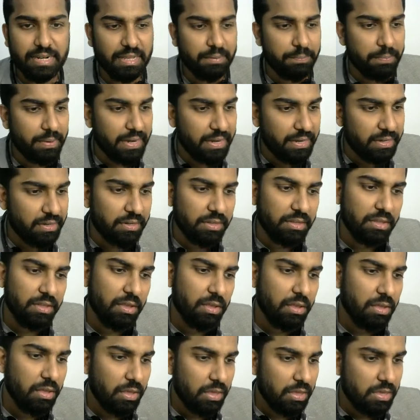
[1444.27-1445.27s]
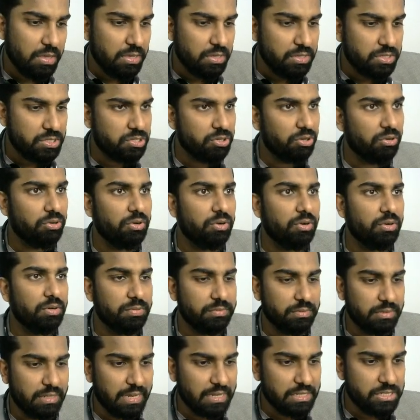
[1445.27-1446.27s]
type, right? So
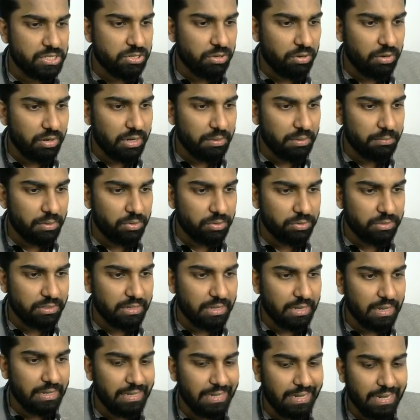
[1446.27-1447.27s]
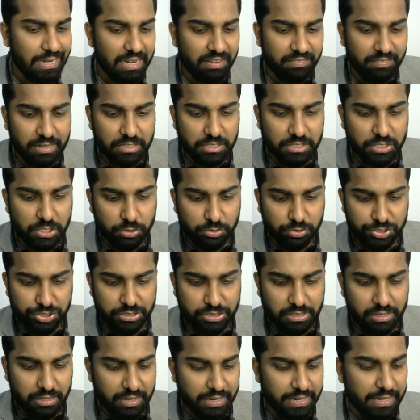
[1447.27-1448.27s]
that's all about the 11th
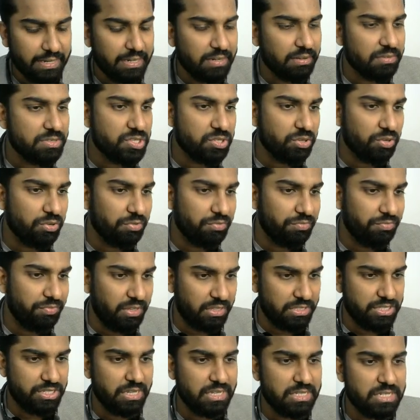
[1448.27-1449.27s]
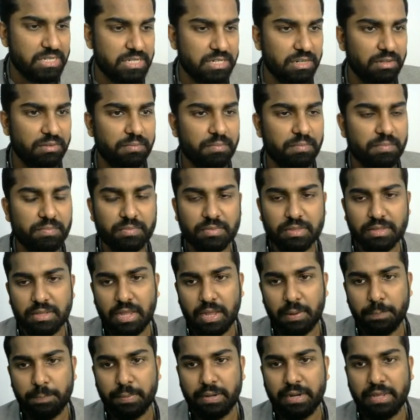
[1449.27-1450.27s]
question, right? So we just
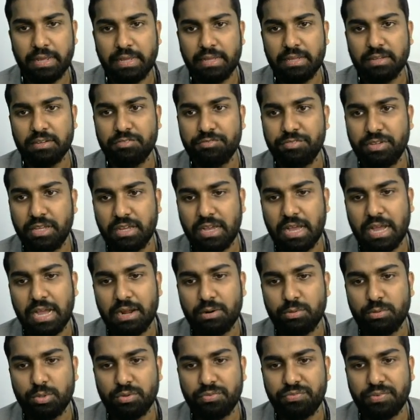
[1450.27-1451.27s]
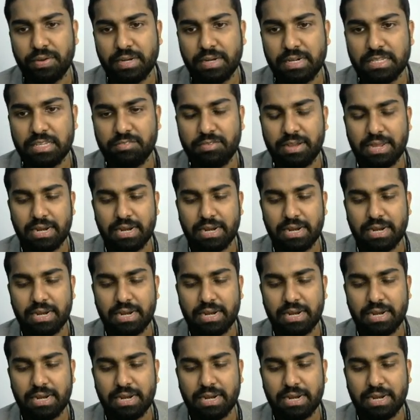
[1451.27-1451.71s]
apply, we have to find the